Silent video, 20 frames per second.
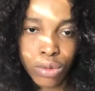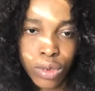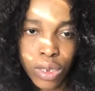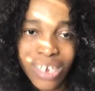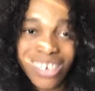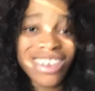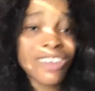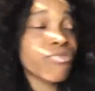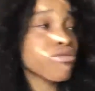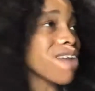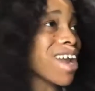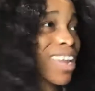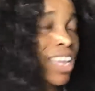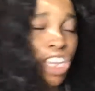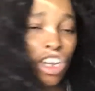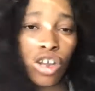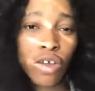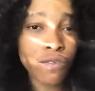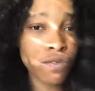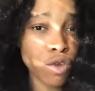The
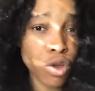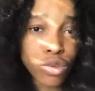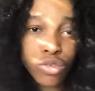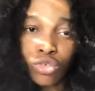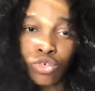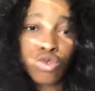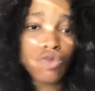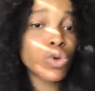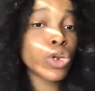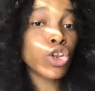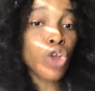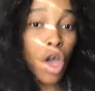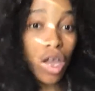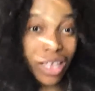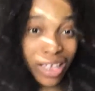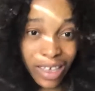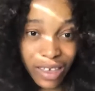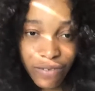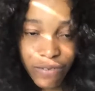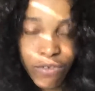ranking of your school will not
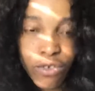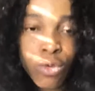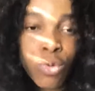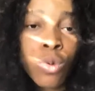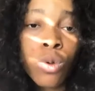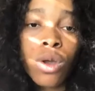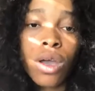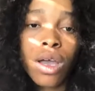give you